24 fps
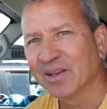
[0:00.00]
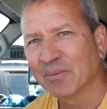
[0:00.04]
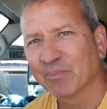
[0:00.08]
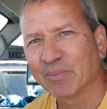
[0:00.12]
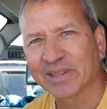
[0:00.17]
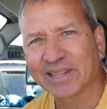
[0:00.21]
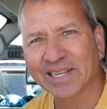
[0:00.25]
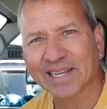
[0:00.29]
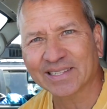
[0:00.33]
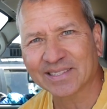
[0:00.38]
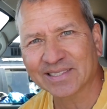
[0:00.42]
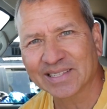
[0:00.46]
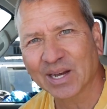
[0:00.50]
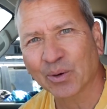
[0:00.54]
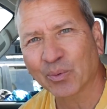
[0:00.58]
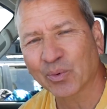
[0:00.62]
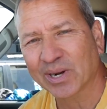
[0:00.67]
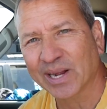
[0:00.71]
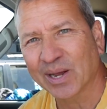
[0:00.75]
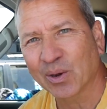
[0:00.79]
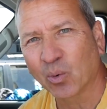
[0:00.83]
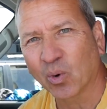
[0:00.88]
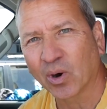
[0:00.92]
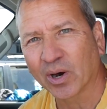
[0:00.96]
But that's not
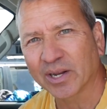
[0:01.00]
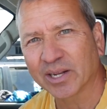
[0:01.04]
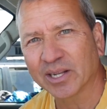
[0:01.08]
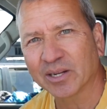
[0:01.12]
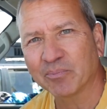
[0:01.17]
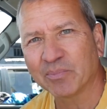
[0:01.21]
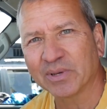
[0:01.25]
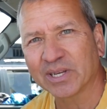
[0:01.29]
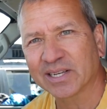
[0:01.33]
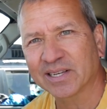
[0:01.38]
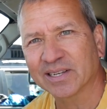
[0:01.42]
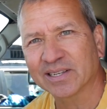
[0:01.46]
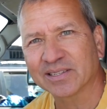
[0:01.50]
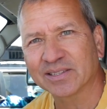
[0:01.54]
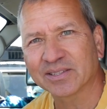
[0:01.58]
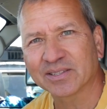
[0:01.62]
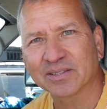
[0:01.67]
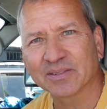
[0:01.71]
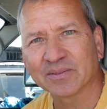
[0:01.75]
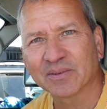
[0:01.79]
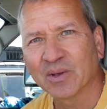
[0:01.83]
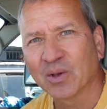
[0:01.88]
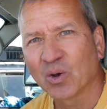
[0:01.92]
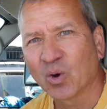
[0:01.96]
what I wanted,
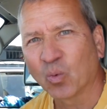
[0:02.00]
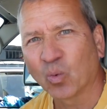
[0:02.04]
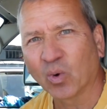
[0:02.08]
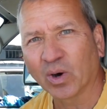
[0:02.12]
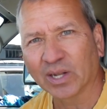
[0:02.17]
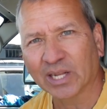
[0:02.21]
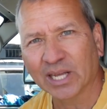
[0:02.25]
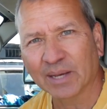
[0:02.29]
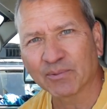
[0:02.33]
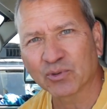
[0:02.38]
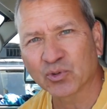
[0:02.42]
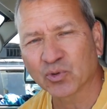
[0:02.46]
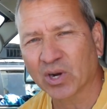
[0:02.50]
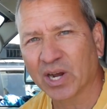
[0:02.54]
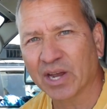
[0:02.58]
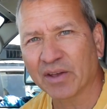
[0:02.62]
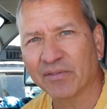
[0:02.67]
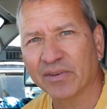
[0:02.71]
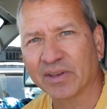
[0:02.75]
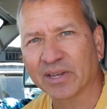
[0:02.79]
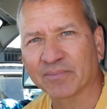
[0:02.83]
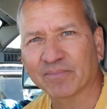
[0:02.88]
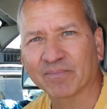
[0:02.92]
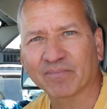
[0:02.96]
because while I'm
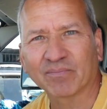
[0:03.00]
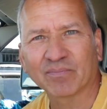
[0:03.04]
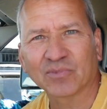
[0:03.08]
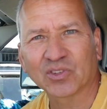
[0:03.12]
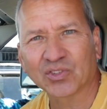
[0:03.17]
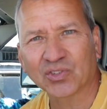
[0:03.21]
driving,